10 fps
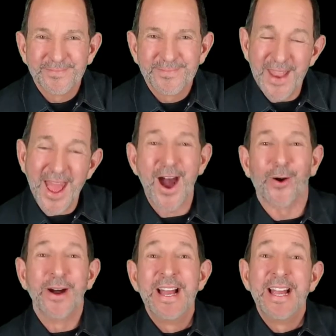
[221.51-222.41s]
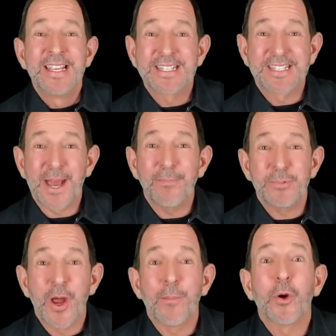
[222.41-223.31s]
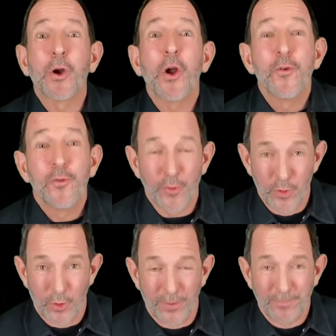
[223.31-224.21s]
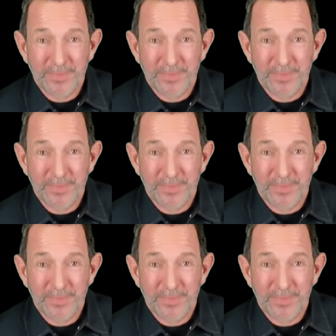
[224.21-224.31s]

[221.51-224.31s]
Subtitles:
Now, step number 4.